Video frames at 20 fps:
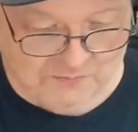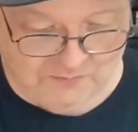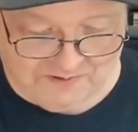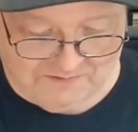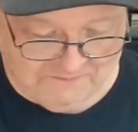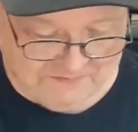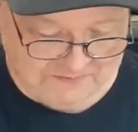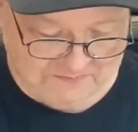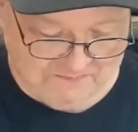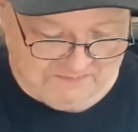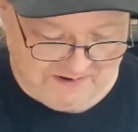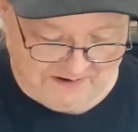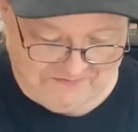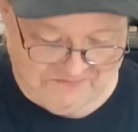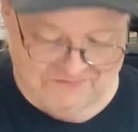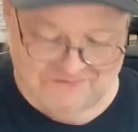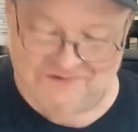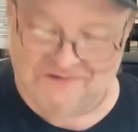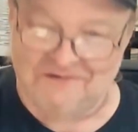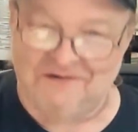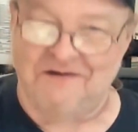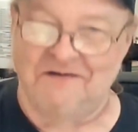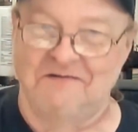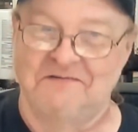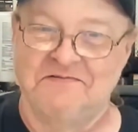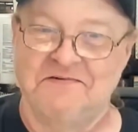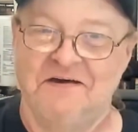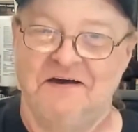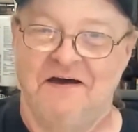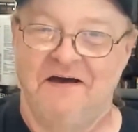of his best
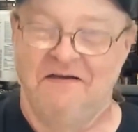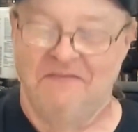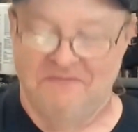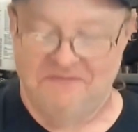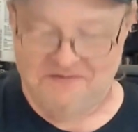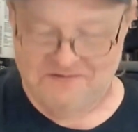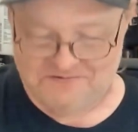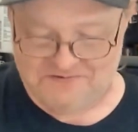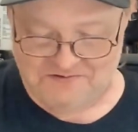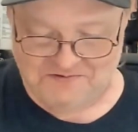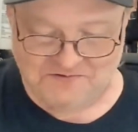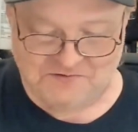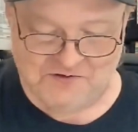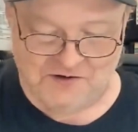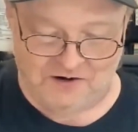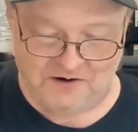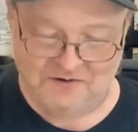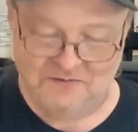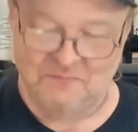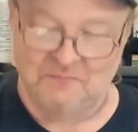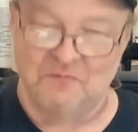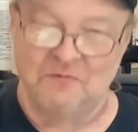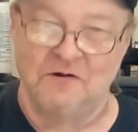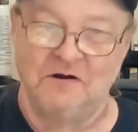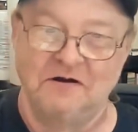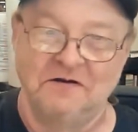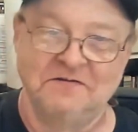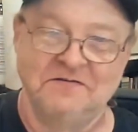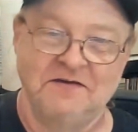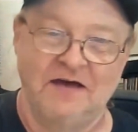songs. This is Garth
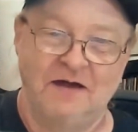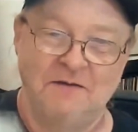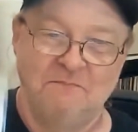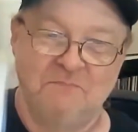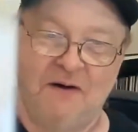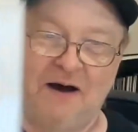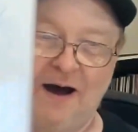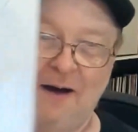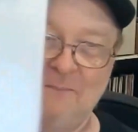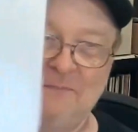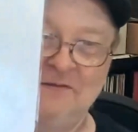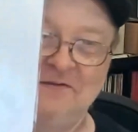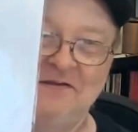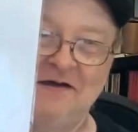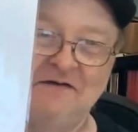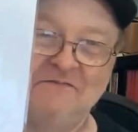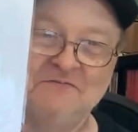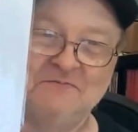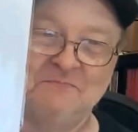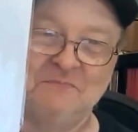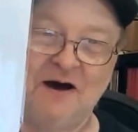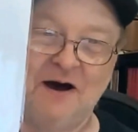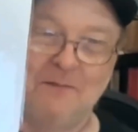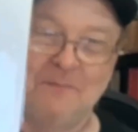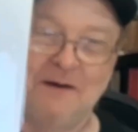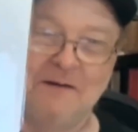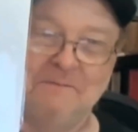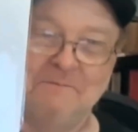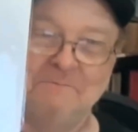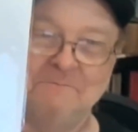Brooks and Papa Loves
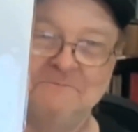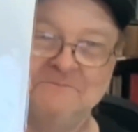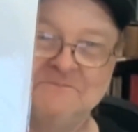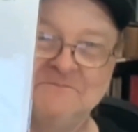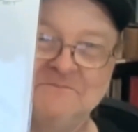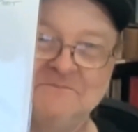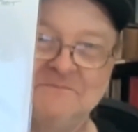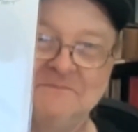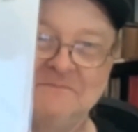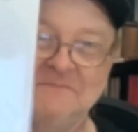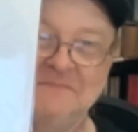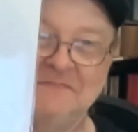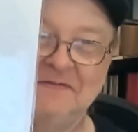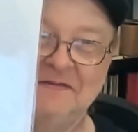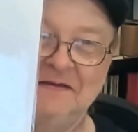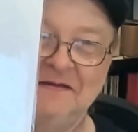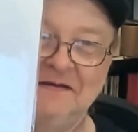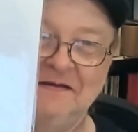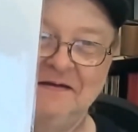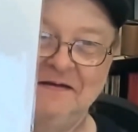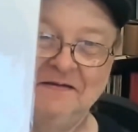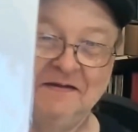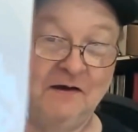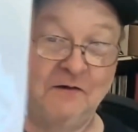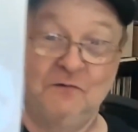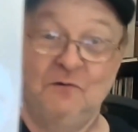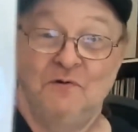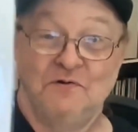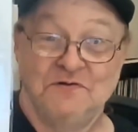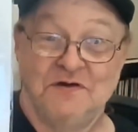Mama. Now,
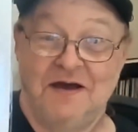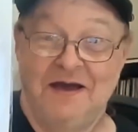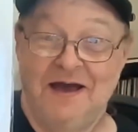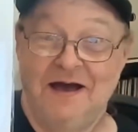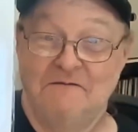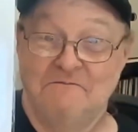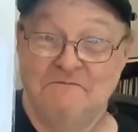of course, I have the